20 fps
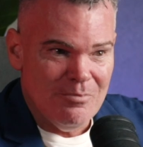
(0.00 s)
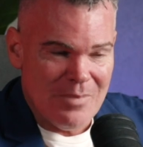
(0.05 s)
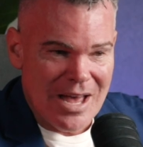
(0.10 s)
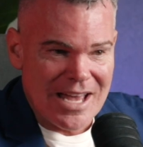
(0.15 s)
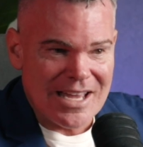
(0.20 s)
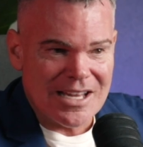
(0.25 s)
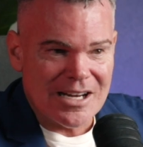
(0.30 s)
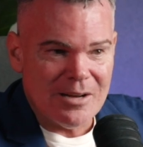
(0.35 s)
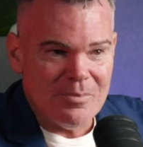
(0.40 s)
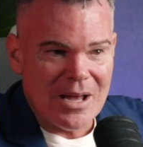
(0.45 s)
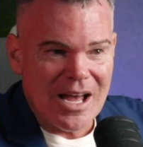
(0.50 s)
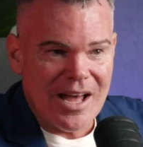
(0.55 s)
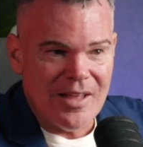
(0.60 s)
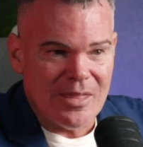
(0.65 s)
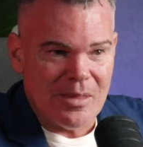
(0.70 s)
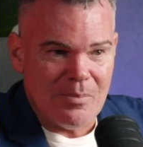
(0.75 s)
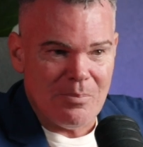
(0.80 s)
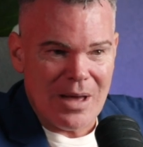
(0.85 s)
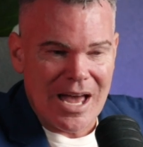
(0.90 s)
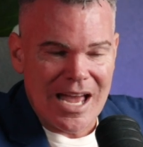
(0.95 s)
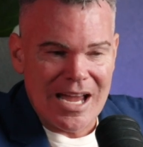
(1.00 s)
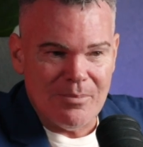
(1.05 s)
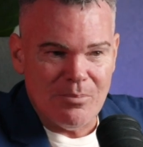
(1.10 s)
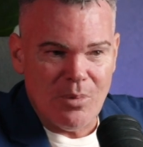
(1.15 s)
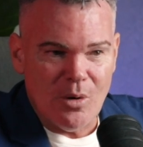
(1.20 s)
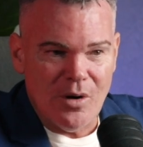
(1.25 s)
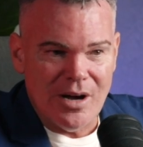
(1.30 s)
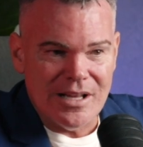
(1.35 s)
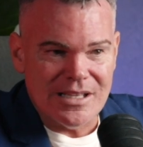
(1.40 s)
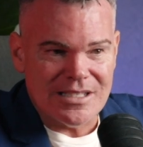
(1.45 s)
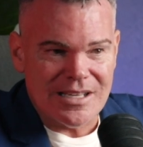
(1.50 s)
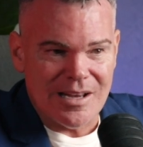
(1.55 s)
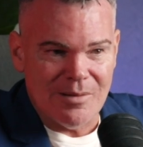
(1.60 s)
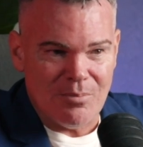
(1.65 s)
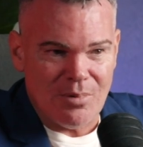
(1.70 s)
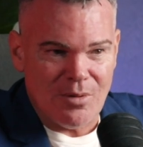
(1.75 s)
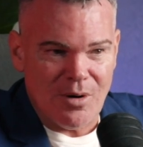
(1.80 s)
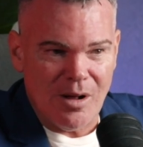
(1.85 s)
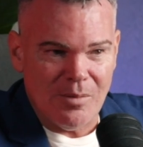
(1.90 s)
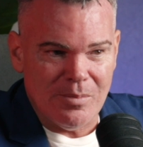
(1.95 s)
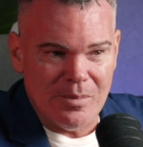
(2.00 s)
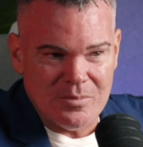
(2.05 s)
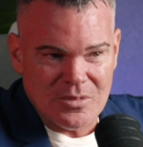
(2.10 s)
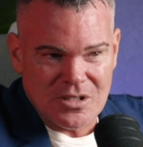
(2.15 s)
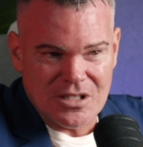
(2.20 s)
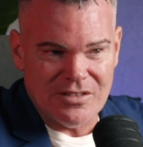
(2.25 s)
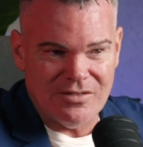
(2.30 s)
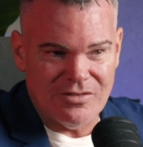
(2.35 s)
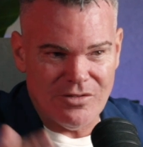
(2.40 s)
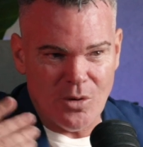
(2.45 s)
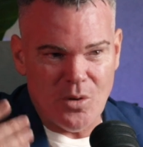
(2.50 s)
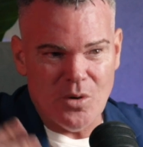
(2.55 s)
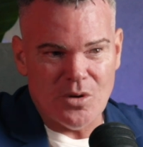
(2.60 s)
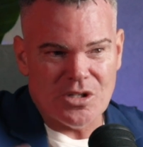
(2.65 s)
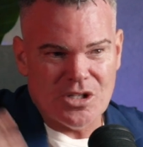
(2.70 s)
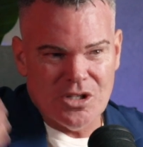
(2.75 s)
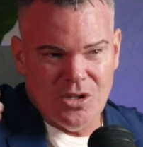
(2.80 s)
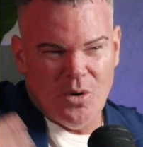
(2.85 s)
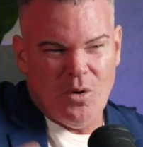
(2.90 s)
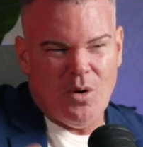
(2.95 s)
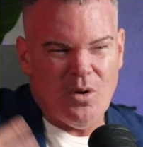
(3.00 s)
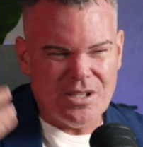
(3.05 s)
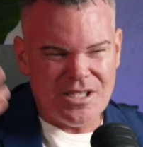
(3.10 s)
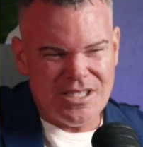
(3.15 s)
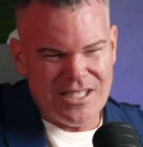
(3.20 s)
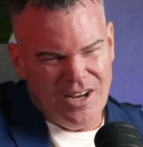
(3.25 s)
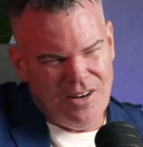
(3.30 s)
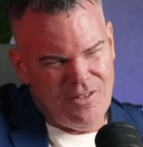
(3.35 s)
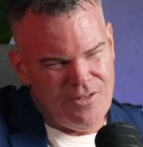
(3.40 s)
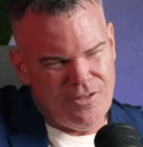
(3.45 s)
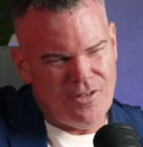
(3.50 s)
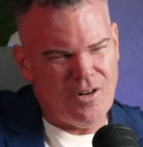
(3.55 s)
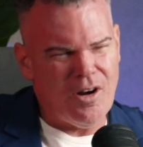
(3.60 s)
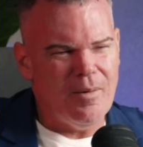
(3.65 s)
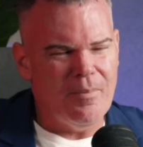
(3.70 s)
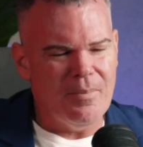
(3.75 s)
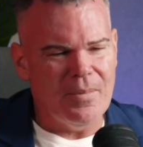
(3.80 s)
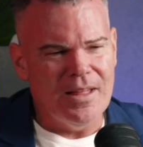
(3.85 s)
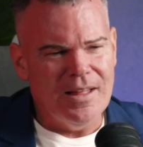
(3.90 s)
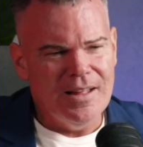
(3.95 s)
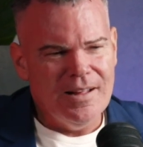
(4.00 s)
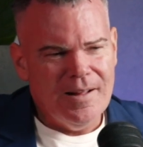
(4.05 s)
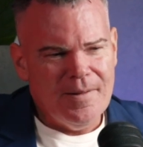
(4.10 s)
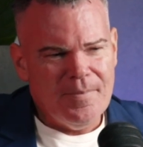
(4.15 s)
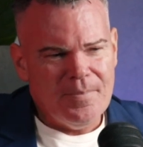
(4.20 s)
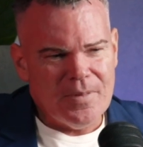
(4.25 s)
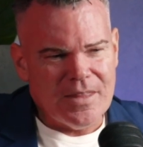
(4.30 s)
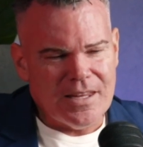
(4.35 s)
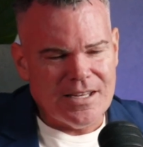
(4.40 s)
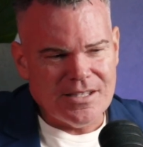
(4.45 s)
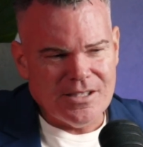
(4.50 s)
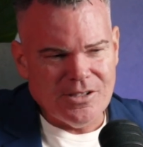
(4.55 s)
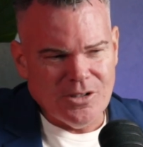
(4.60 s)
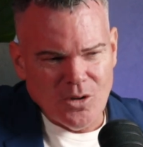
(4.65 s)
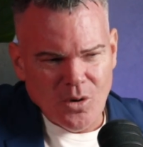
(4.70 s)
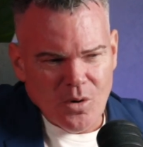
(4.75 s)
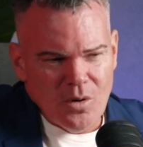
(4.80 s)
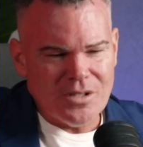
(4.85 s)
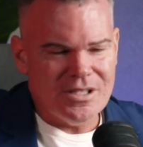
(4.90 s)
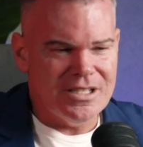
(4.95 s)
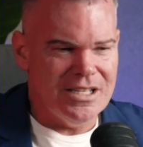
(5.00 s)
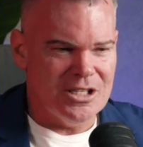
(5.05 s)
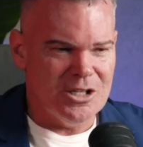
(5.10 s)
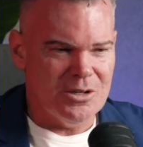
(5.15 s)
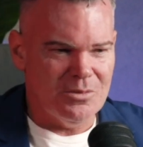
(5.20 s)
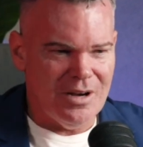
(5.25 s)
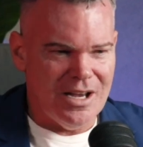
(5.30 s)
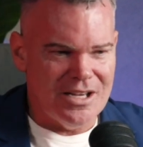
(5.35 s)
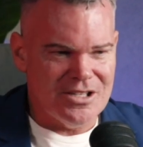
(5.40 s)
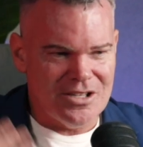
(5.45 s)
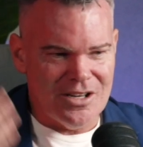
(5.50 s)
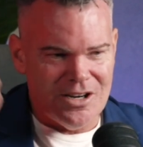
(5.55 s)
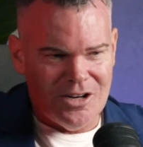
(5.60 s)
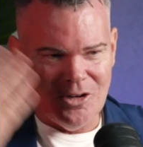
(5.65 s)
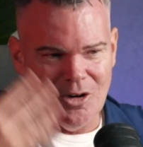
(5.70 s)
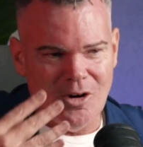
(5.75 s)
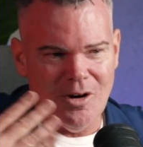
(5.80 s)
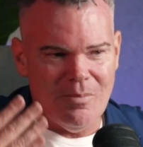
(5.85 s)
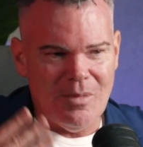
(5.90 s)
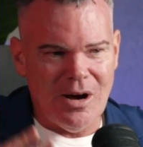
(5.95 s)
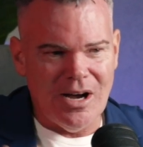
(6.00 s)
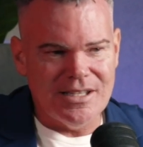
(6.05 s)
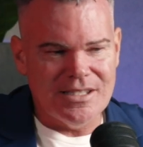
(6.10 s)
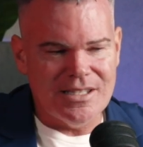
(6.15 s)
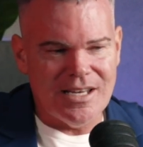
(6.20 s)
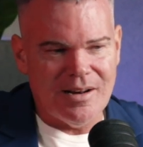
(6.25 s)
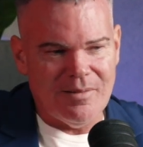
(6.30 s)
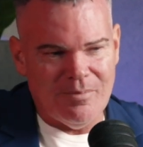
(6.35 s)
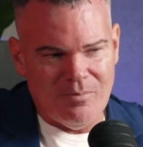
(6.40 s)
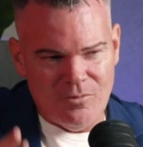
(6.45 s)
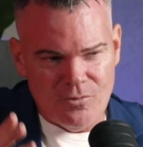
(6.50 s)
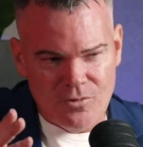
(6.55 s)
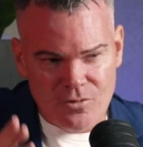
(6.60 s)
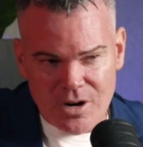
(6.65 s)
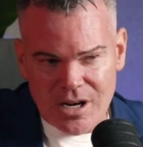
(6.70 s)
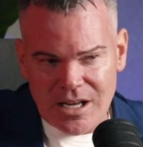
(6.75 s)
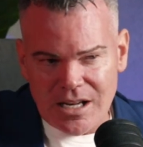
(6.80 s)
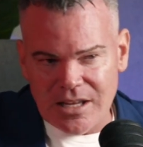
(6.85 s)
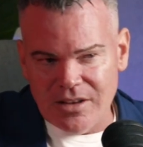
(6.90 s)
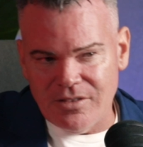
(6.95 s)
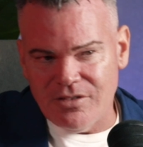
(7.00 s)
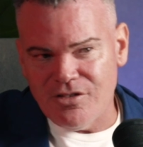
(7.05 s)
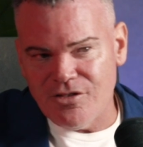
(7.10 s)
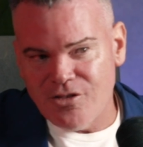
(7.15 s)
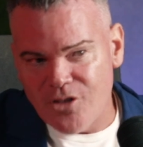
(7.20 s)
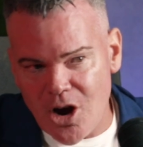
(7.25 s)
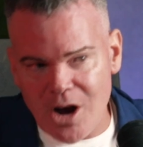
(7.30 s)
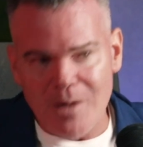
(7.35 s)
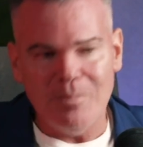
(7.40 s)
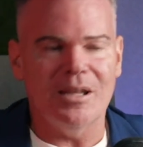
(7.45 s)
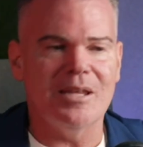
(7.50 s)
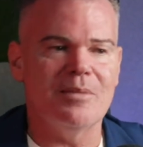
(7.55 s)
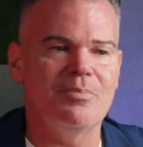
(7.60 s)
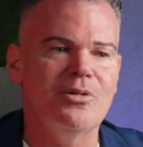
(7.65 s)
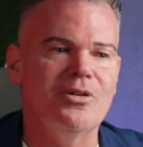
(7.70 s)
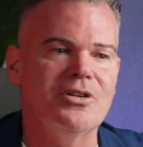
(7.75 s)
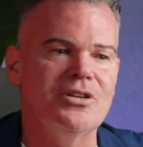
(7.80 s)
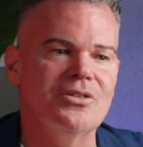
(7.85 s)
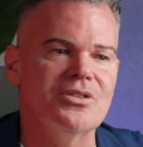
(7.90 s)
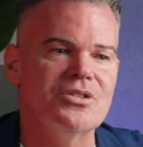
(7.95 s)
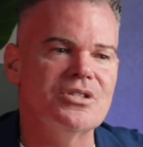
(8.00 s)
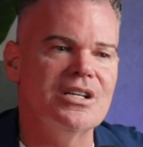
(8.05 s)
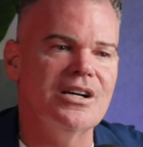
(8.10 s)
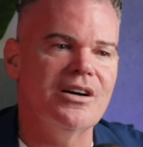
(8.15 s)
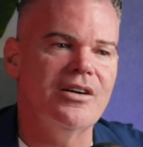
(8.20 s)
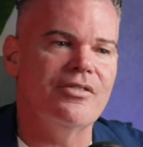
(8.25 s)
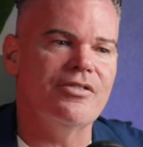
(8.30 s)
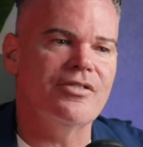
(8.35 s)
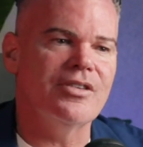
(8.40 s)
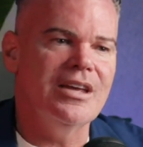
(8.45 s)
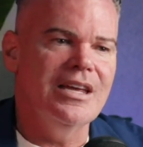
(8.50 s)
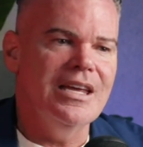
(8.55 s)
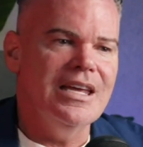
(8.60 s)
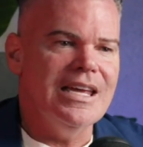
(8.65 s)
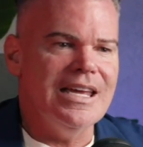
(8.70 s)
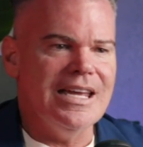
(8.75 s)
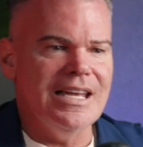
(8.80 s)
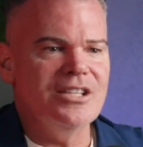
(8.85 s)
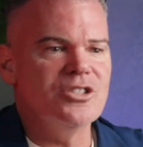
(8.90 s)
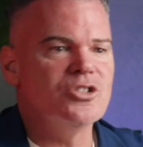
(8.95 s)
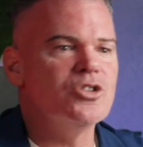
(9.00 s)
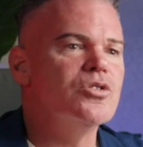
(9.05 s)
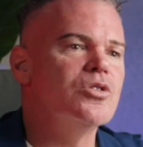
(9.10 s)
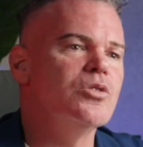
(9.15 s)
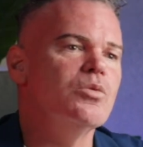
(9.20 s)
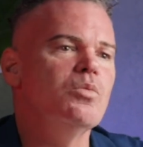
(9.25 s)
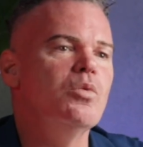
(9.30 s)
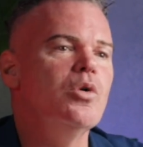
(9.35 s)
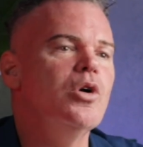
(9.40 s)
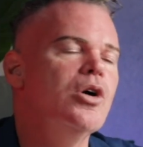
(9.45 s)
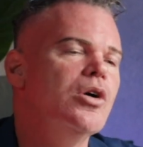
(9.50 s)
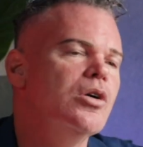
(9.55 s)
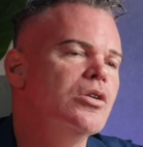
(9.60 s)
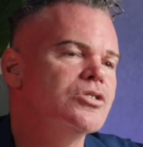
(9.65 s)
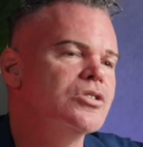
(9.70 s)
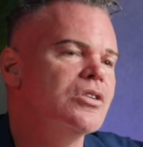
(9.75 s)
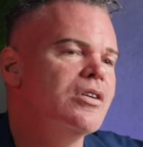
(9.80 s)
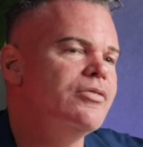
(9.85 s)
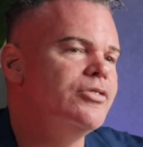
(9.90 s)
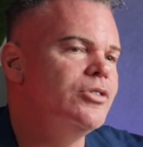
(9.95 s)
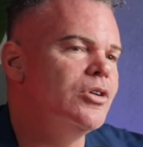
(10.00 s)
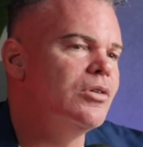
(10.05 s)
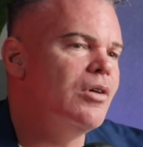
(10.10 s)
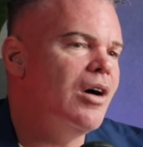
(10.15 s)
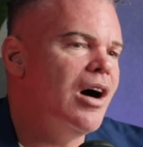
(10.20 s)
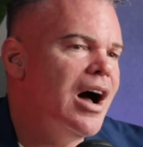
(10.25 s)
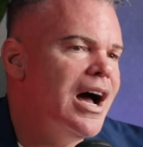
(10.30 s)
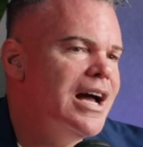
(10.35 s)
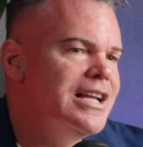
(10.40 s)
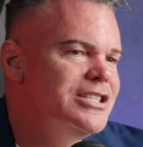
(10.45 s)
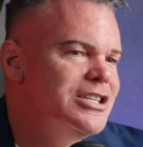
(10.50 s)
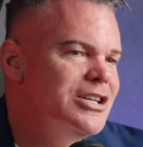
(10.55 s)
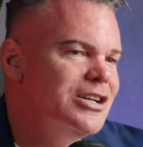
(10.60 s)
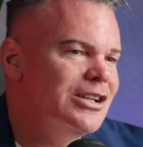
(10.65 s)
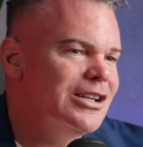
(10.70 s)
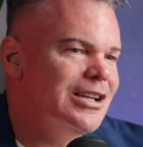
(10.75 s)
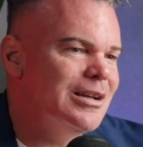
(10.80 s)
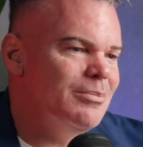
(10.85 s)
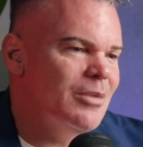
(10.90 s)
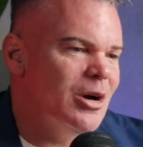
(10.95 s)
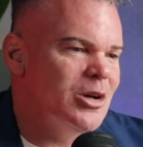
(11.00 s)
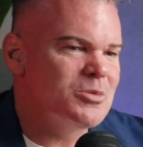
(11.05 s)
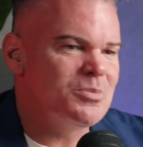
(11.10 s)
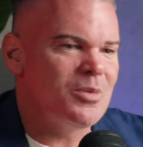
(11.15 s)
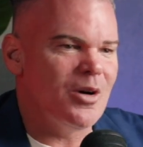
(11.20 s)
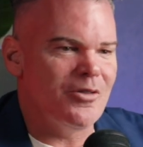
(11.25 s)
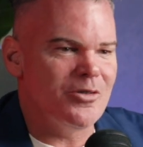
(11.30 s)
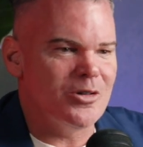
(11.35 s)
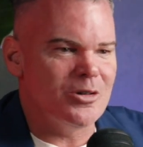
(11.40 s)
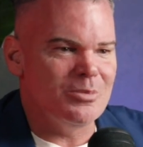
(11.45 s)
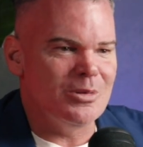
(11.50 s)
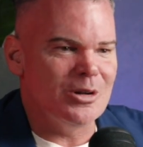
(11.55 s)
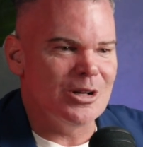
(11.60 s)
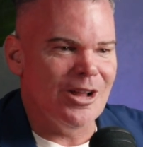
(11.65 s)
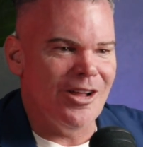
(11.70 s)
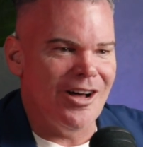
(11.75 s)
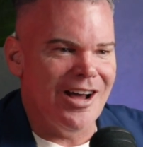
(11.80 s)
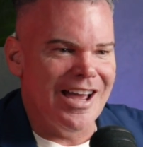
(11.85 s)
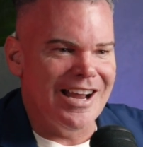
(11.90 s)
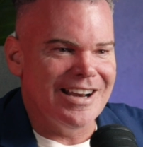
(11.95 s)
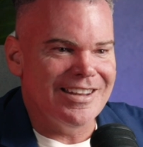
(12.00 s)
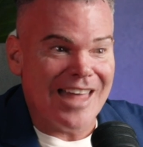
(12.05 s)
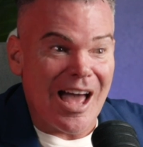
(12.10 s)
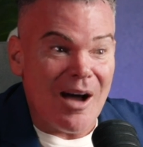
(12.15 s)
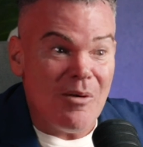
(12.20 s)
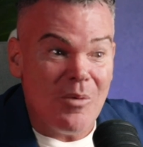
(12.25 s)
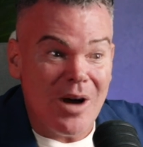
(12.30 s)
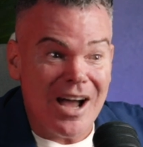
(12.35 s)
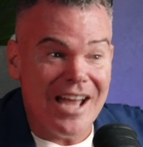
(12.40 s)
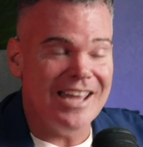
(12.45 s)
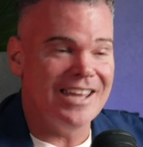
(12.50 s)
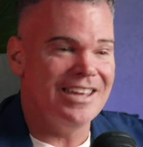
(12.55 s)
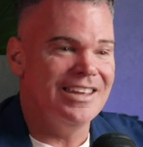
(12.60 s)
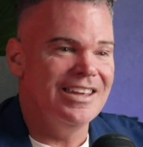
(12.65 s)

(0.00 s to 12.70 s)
Make it about the pain points and problems. Divorce yourself from your situation and your mindset, and really firmly put yourself into the world of your ideal and most profitable client. That way